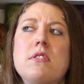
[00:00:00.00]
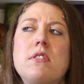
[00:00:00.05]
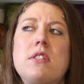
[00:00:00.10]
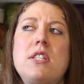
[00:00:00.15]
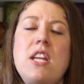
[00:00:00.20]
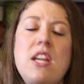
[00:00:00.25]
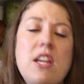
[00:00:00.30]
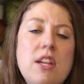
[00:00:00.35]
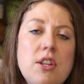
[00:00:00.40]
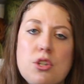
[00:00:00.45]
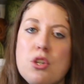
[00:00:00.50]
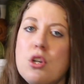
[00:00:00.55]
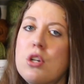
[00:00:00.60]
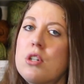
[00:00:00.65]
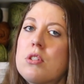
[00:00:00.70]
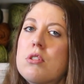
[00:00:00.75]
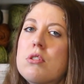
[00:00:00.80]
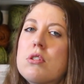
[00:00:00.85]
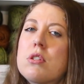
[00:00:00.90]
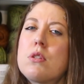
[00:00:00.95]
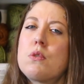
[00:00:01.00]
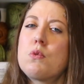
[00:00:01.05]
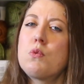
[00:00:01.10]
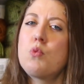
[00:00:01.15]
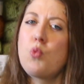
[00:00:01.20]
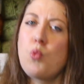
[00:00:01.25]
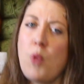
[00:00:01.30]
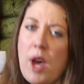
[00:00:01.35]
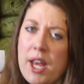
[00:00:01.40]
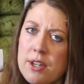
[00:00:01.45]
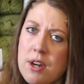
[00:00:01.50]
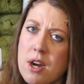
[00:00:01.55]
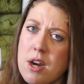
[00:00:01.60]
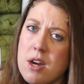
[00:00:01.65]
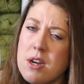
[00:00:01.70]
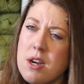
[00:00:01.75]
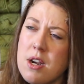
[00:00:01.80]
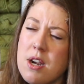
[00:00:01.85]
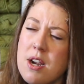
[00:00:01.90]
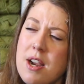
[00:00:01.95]
t-shirt
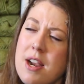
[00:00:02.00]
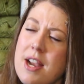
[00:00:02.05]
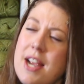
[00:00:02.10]
sweater,